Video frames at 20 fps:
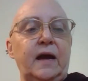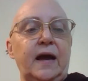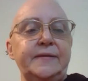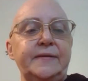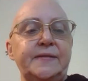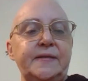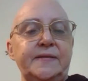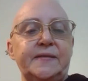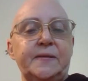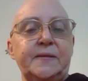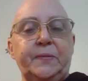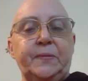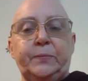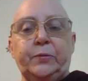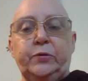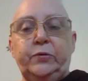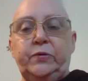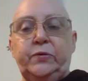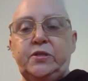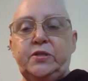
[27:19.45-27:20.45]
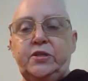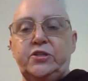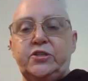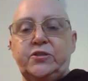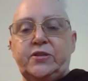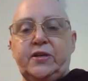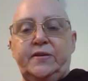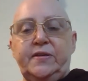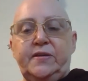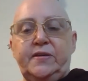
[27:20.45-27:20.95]
I see some people who teach
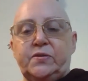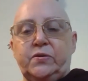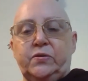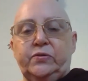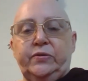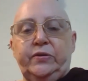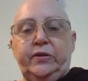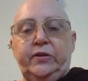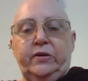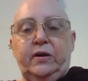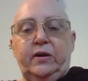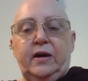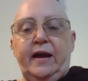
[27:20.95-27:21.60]
Sunday school here.